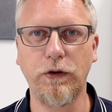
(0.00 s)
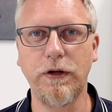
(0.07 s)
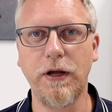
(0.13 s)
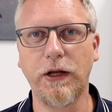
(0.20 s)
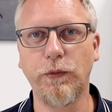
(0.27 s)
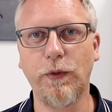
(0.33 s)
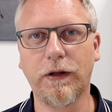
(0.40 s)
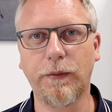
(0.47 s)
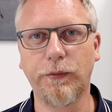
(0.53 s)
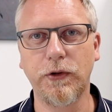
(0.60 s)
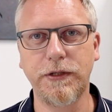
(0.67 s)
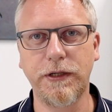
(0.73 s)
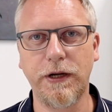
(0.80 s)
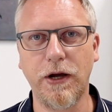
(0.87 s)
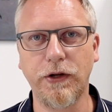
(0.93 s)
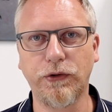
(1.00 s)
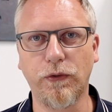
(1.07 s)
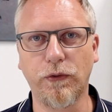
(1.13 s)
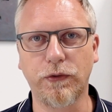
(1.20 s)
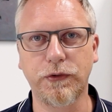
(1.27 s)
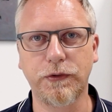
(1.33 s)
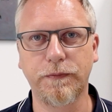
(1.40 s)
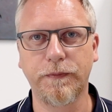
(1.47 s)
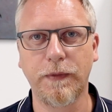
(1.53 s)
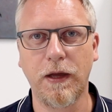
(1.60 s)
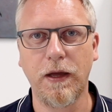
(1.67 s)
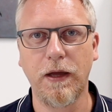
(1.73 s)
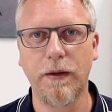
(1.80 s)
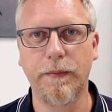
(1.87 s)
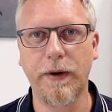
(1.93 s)
Good day and welcome to CDI Talks.
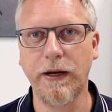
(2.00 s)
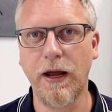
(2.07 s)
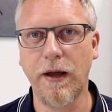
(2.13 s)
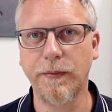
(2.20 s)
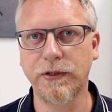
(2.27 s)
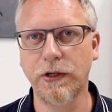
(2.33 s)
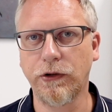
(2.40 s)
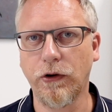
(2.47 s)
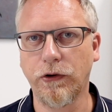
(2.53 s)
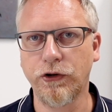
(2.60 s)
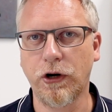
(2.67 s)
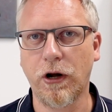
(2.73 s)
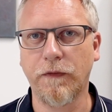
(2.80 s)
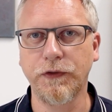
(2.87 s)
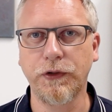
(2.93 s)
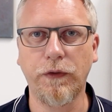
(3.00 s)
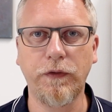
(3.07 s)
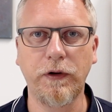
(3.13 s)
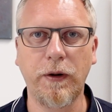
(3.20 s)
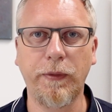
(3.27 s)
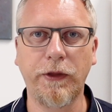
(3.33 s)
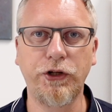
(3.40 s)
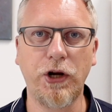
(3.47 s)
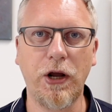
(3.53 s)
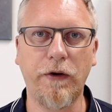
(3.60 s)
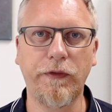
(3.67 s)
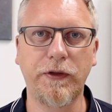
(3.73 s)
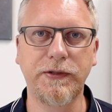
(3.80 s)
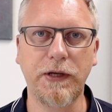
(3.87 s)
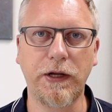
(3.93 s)
My name is Anton Shekhovtsov and I'm the chair
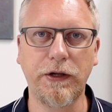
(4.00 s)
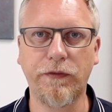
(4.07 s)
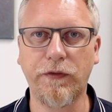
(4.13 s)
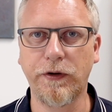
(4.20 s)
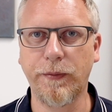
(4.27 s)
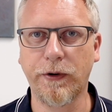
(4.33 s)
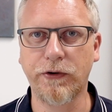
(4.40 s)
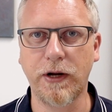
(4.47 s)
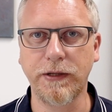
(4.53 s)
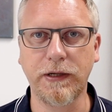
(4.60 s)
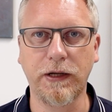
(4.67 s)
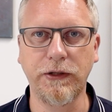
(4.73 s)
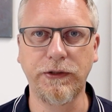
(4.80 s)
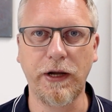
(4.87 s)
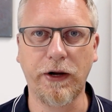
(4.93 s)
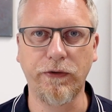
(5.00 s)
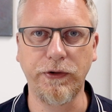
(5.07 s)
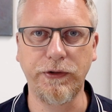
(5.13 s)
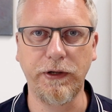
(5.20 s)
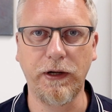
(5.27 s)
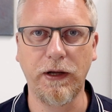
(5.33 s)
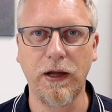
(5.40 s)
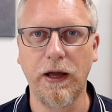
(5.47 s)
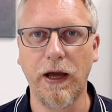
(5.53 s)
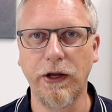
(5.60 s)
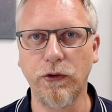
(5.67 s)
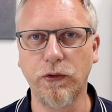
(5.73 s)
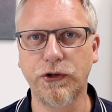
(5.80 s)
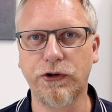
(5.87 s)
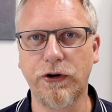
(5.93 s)
of the Center for Democratic Integrity, an
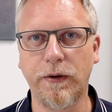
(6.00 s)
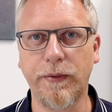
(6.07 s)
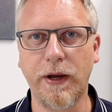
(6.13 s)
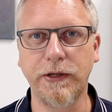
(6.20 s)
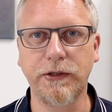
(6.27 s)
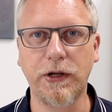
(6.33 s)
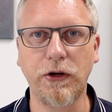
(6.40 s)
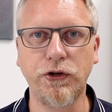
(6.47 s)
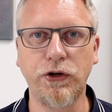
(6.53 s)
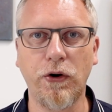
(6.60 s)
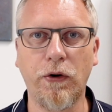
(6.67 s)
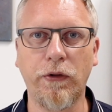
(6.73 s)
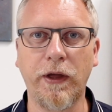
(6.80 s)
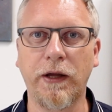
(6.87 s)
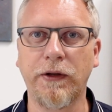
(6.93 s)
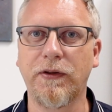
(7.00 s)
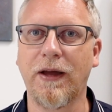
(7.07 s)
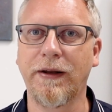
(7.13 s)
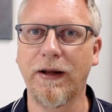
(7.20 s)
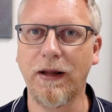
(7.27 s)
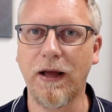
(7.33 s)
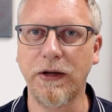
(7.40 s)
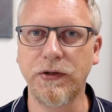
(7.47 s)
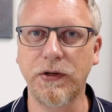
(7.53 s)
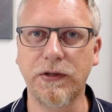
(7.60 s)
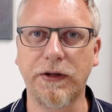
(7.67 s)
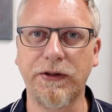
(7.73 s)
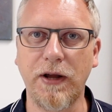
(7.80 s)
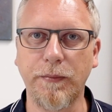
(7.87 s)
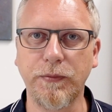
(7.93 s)
Austria-based NGO that analyzes
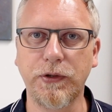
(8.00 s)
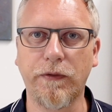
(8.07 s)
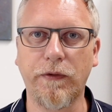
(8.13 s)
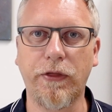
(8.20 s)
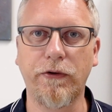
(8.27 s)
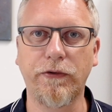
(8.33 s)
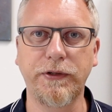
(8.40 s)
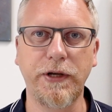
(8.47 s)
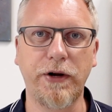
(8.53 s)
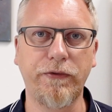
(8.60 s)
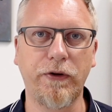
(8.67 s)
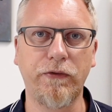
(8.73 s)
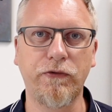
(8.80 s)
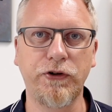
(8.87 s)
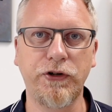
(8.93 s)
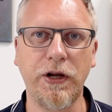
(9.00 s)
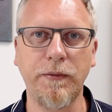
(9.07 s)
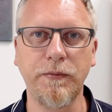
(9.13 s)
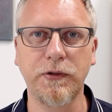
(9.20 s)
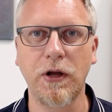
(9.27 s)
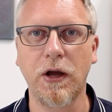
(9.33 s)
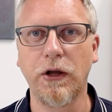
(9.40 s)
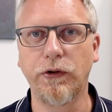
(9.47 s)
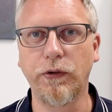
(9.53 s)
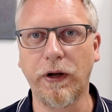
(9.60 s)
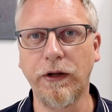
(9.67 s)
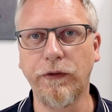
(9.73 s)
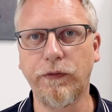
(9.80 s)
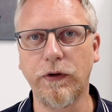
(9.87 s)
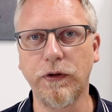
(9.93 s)
attempts of authoritarian regimes to
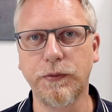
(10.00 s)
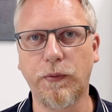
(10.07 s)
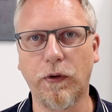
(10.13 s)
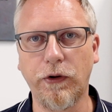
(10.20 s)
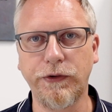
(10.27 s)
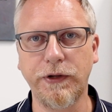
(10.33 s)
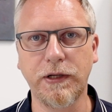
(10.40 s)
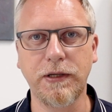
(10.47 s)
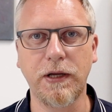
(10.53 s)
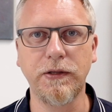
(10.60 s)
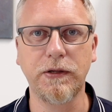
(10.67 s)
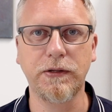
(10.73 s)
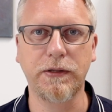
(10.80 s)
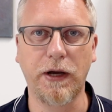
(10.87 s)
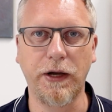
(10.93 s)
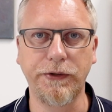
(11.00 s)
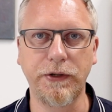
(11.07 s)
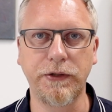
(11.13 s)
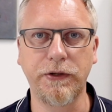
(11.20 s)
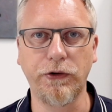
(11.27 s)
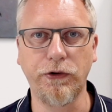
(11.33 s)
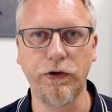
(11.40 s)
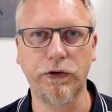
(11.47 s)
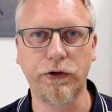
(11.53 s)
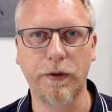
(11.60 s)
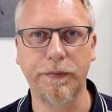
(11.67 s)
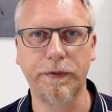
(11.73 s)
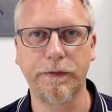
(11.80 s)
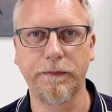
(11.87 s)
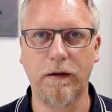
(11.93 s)
influence politics and societies in
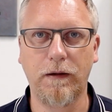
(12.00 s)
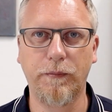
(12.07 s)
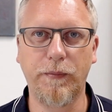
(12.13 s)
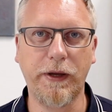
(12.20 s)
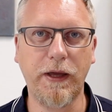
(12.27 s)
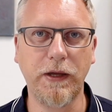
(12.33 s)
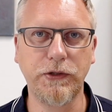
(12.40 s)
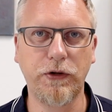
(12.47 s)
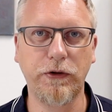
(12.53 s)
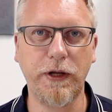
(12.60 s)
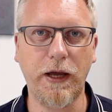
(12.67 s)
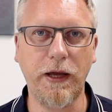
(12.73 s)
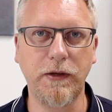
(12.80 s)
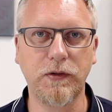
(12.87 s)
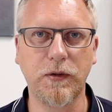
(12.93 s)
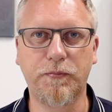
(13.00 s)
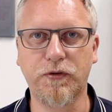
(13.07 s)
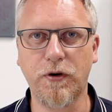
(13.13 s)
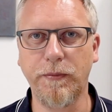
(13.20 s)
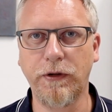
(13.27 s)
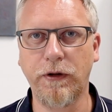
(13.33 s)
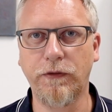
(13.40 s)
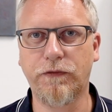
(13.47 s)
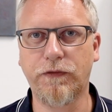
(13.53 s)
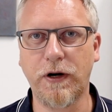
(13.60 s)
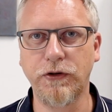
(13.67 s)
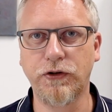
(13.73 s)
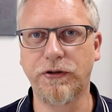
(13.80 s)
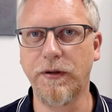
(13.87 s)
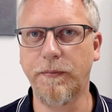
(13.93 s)
Europe. My guest today is a prominent
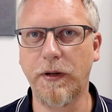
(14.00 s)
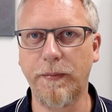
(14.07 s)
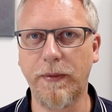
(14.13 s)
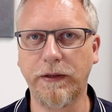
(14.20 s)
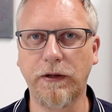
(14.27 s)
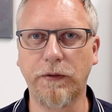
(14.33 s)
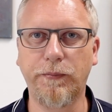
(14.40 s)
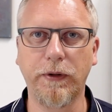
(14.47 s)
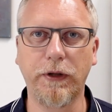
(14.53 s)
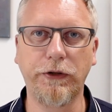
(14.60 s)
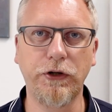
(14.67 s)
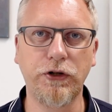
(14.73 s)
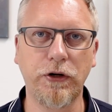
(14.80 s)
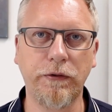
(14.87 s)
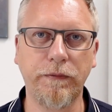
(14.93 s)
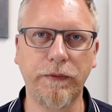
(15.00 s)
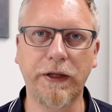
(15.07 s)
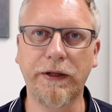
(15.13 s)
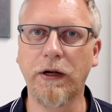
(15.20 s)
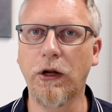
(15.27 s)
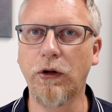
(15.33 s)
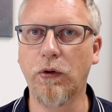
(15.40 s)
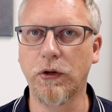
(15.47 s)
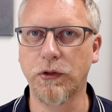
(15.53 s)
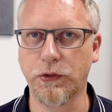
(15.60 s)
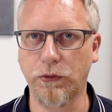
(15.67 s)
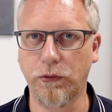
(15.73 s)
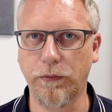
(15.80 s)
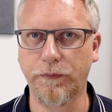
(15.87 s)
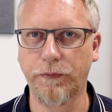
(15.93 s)
French diplomat and politician, Nathalie
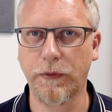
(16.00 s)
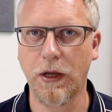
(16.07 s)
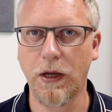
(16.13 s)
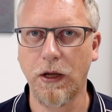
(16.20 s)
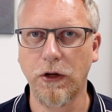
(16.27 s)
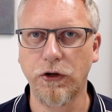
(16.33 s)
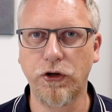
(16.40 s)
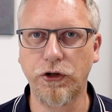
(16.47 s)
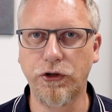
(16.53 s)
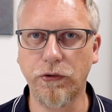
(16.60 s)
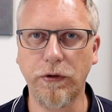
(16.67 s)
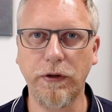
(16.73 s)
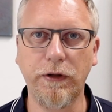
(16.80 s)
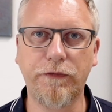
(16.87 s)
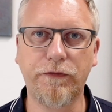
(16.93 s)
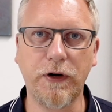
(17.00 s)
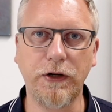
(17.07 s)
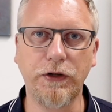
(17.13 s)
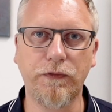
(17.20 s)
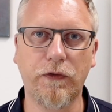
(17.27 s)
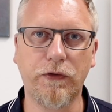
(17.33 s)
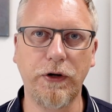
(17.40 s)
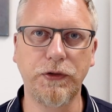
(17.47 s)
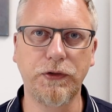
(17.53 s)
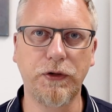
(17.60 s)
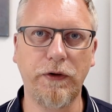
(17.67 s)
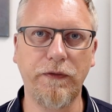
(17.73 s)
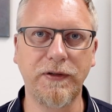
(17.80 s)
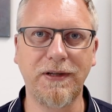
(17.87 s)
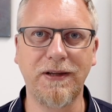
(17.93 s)
Loiseau. She joined the French Foreign
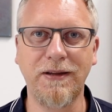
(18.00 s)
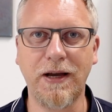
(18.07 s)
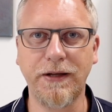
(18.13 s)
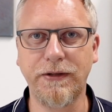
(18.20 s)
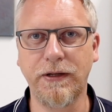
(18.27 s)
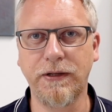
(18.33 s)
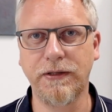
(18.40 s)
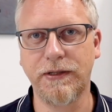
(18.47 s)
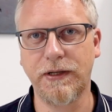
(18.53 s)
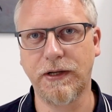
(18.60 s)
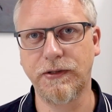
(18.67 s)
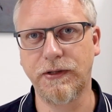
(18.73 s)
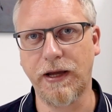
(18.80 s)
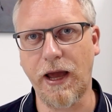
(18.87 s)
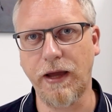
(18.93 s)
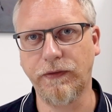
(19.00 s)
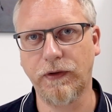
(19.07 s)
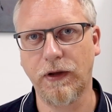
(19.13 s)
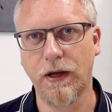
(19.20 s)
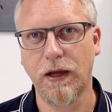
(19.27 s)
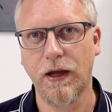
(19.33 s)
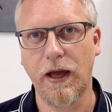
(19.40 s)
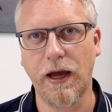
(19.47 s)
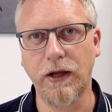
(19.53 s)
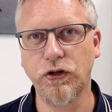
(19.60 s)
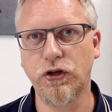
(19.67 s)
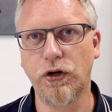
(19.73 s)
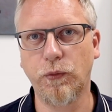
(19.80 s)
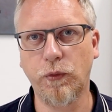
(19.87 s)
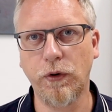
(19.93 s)
Service in 1968 and
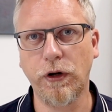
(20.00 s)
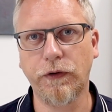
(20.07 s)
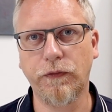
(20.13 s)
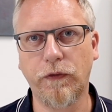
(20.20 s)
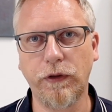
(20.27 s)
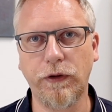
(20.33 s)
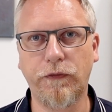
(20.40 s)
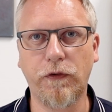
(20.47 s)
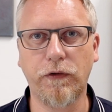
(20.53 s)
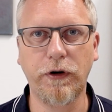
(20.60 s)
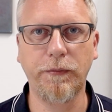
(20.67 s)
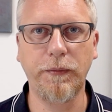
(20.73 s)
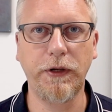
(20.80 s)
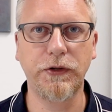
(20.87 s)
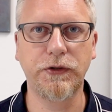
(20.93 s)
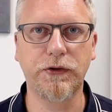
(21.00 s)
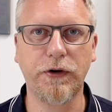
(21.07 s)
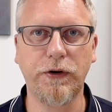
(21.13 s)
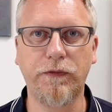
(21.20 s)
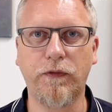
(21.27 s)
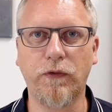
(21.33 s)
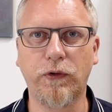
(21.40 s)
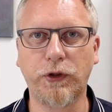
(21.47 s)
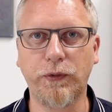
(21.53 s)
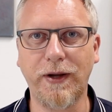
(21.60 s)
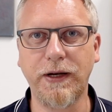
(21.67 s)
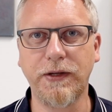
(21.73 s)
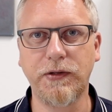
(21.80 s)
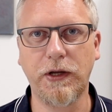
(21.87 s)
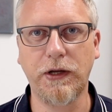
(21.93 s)
she worked for the Foreign Ministry for
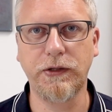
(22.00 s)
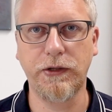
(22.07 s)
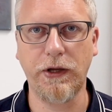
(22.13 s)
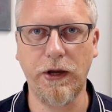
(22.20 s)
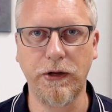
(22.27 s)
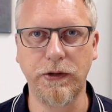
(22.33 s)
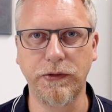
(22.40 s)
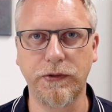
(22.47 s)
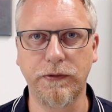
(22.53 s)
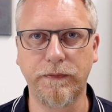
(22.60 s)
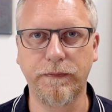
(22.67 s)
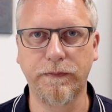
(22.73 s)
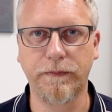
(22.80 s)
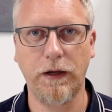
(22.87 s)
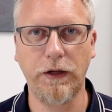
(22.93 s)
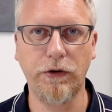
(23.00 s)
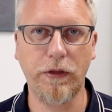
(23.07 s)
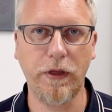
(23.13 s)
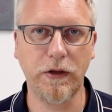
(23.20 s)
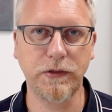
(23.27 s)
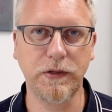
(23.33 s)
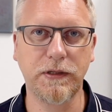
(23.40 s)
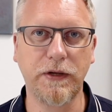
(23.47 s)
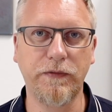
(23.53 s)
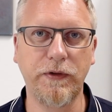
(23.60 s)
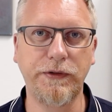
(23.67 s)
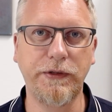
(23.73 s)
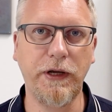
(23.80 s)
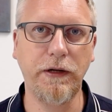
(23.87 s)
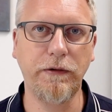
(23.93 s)
26 years. In
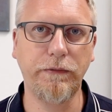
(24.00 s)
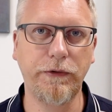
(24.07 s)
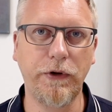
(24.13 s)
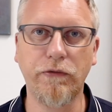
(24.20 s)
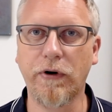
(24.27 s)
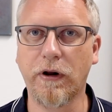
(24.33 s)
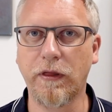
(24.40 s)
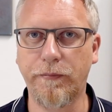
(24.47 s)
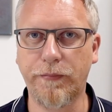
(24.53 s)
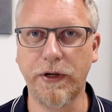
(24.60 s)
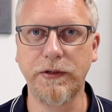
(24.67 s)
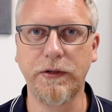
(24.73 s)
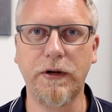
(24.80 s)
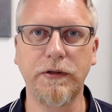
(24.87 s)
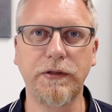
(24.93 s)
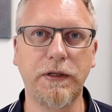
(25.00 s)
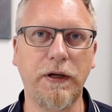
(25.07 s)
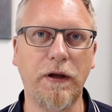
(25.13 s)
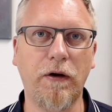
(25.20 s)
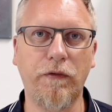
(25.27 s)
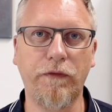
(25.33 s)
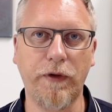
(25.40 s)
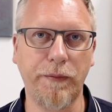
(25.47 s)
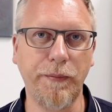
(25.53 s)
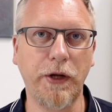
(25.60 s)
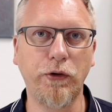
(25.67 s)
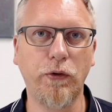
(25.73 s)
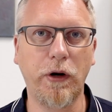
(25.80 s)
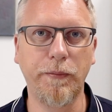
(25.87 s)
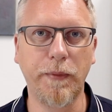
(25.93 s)
2017, during the presidency of
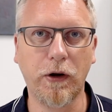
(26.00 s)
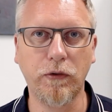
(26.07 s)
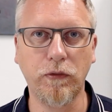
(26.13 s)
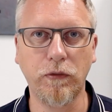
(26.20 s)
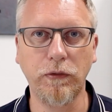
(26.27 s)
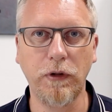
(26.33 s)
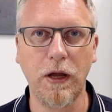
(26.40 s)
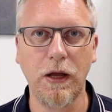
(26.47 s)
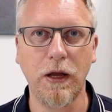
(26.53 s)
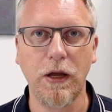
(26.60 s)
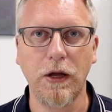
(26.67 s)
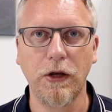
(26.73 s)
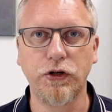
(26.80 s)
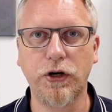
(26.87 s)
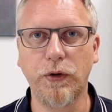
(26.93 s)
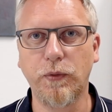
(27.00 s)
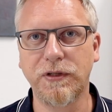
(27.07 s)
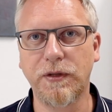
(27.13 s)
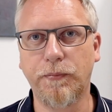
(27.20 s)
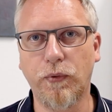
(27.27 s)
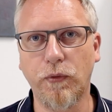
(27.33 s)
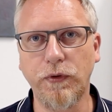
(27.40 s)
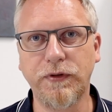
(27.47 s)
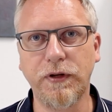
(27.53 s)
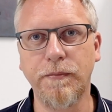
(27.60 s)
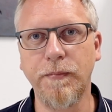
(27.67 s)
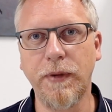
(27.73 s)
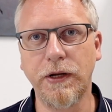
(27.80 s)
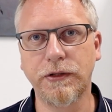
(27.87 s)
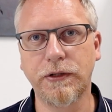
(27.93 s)
Emmanuel Macron, she was appointed
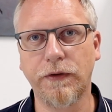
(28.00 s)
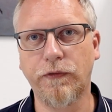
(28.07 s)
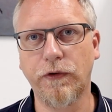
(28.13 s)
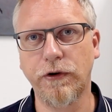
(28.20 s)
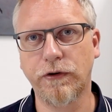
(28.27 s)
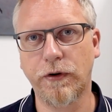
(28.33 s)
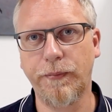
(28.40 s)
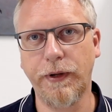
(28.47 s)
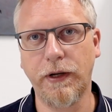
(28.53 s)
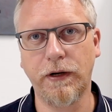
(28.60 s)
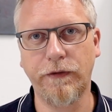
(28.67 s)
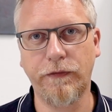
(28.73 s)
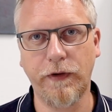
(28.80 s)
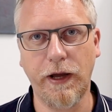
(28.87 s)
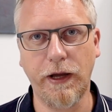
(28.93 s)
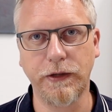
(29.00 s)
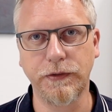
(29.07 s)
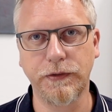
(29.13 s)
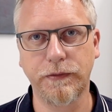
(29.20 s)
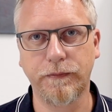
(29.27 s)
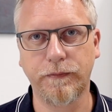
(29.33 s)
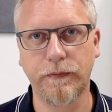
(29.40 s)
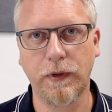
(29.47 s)
Minister for European Affairs.